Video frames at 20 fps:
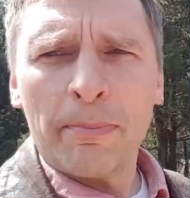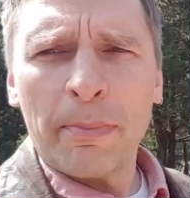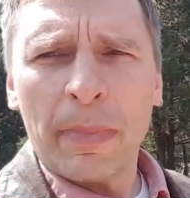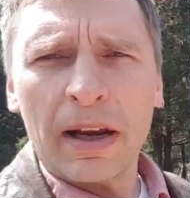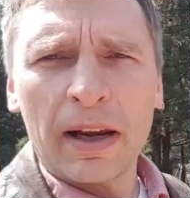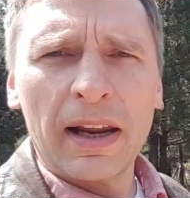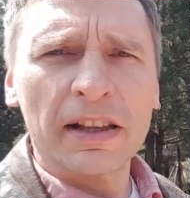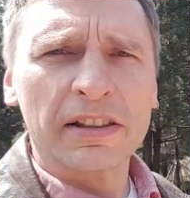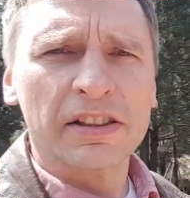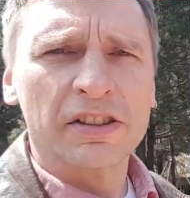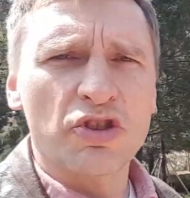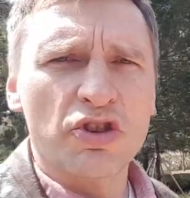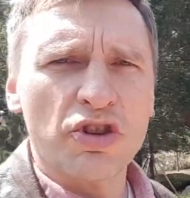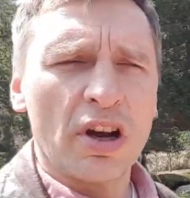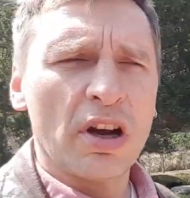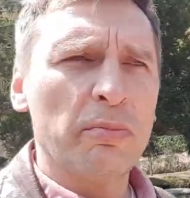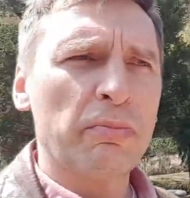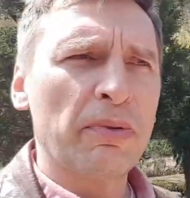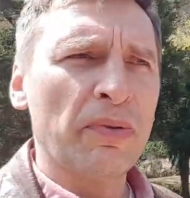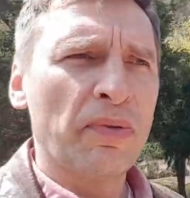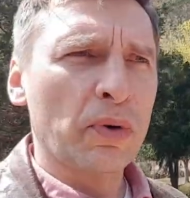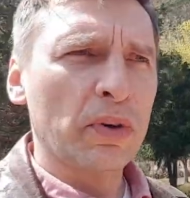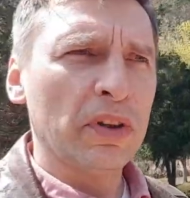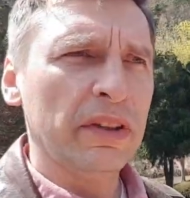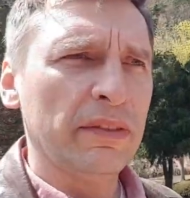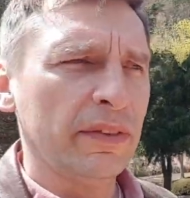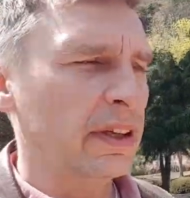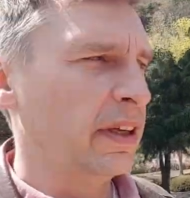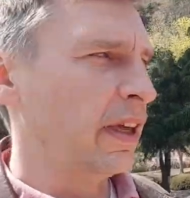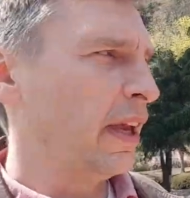My last job before
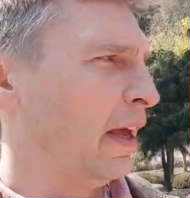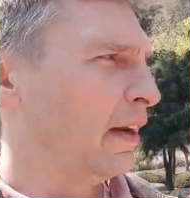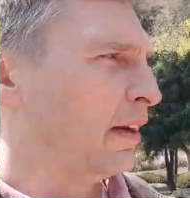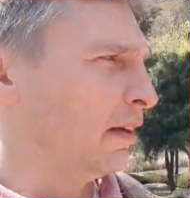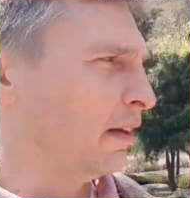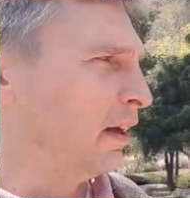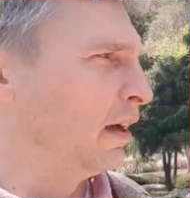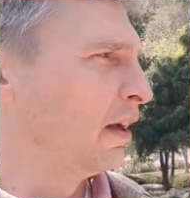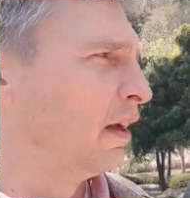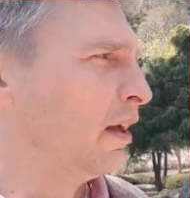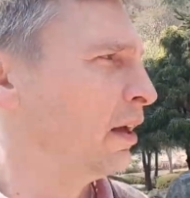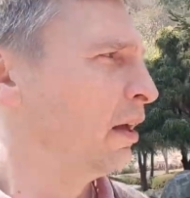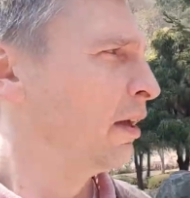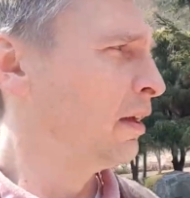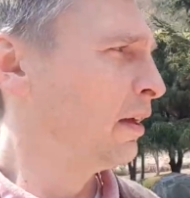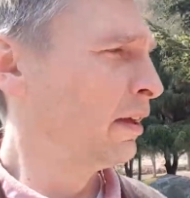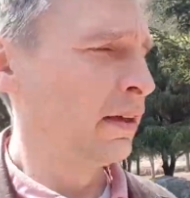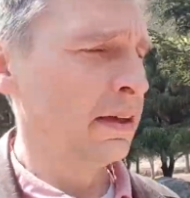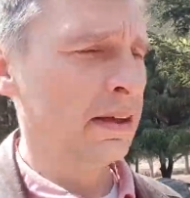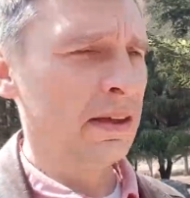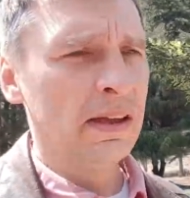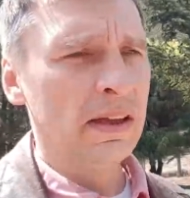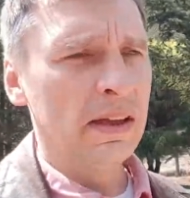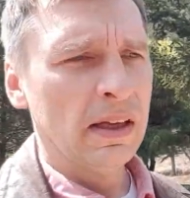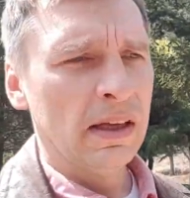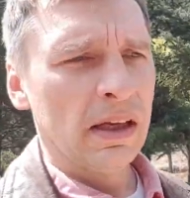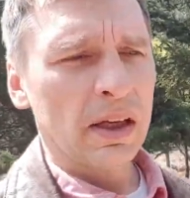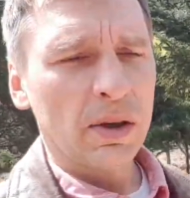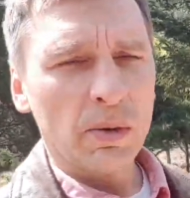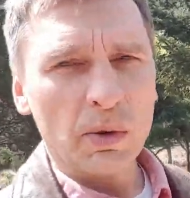leaving Canada
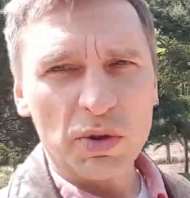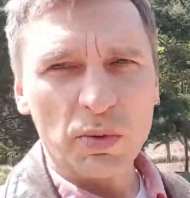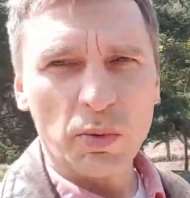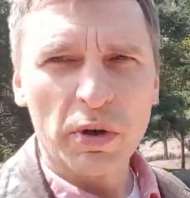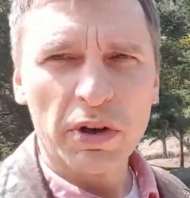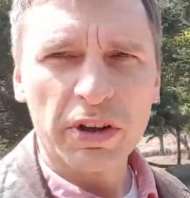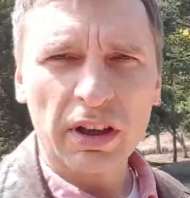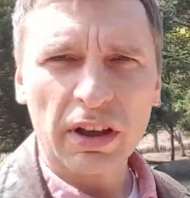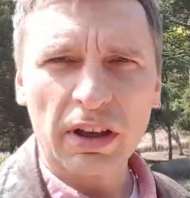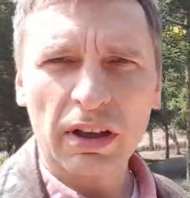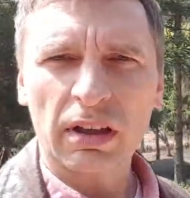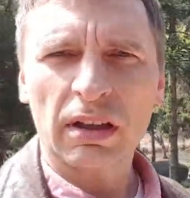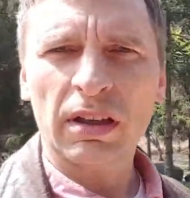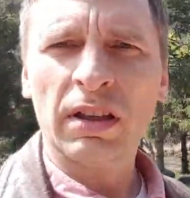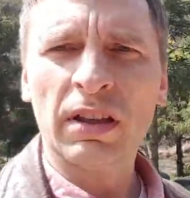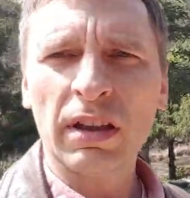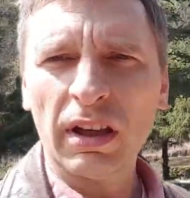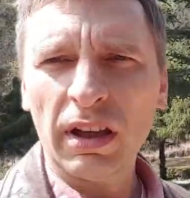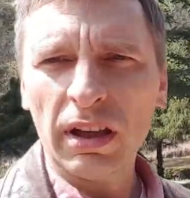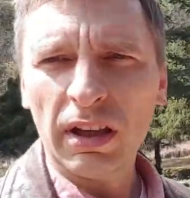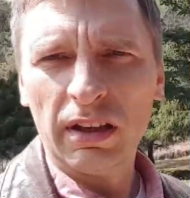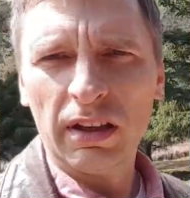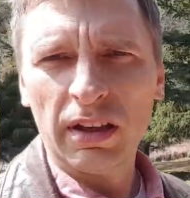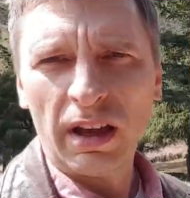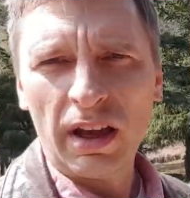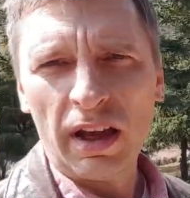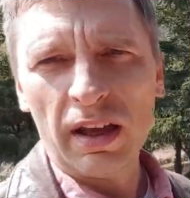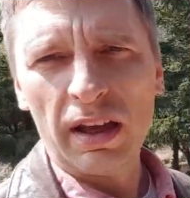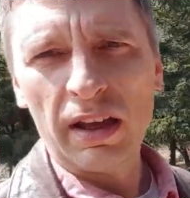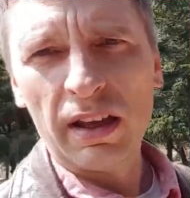was working in
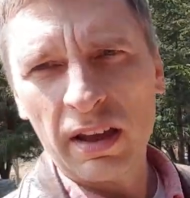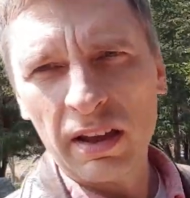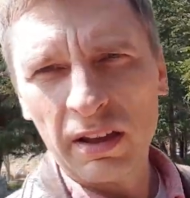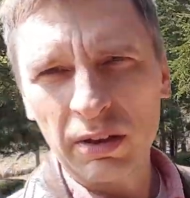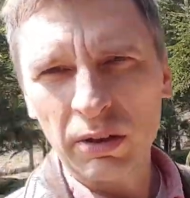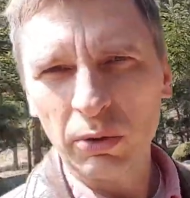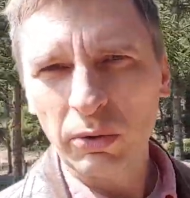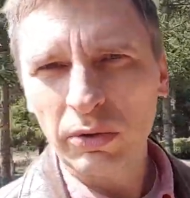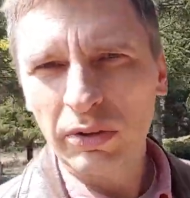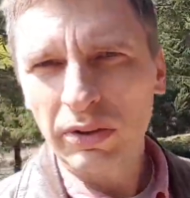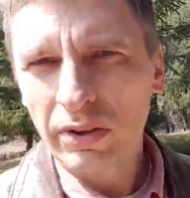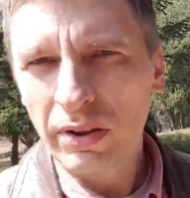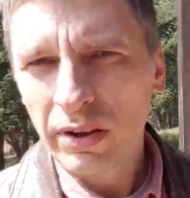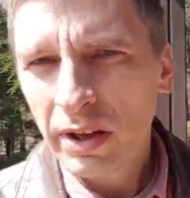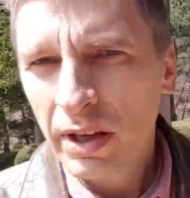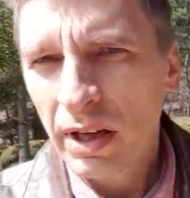a youth